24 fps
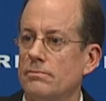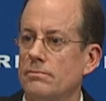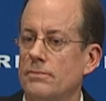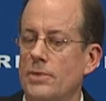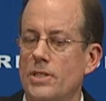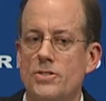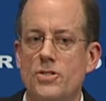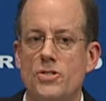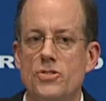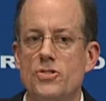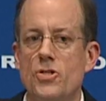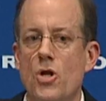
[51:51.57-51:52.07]

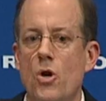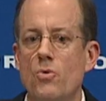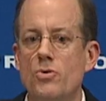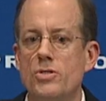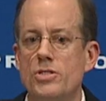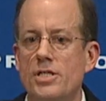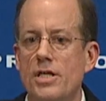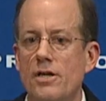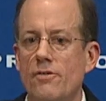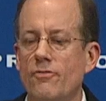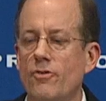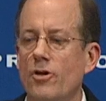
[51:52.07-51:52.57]
This is no
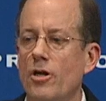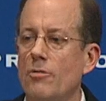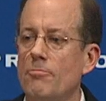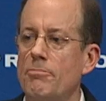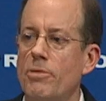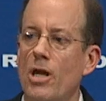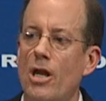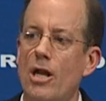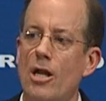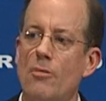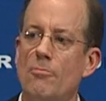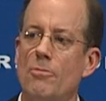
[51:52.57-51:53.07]
different,
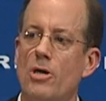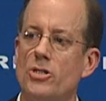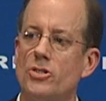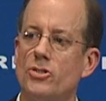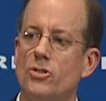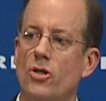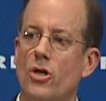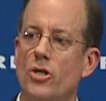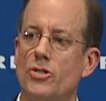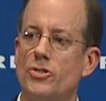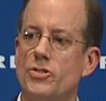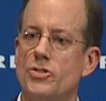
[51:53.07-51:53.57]
but on a much
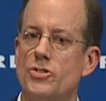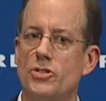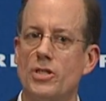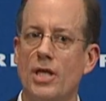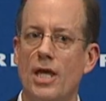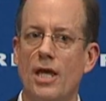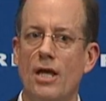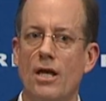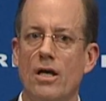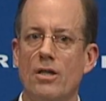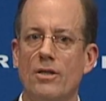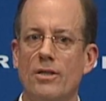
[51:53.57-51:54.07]
larger
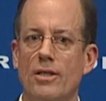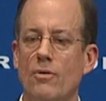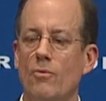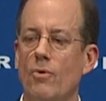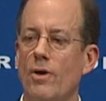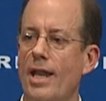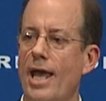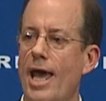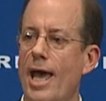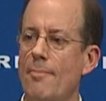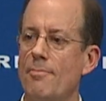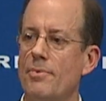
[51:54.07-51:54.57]
scale, than
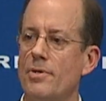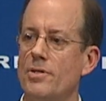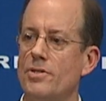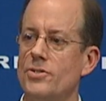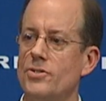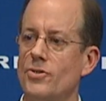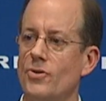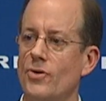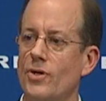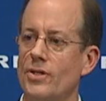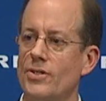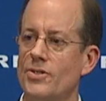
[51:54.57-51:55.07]
what happened
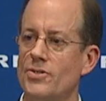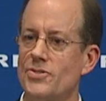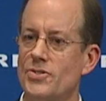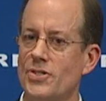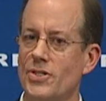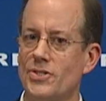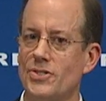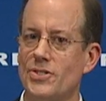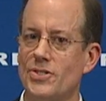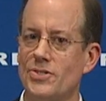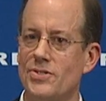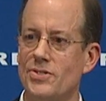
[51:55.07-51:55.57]
during the
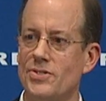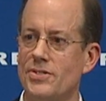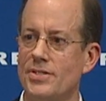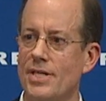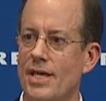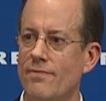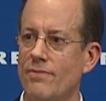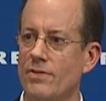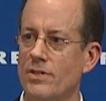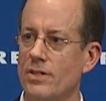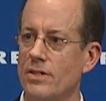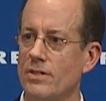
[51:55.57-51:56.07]
60s and
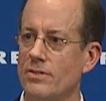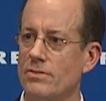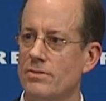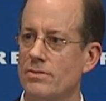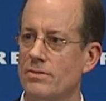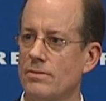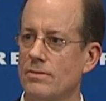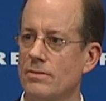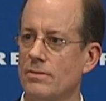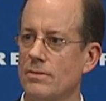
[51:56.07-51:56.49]
70s,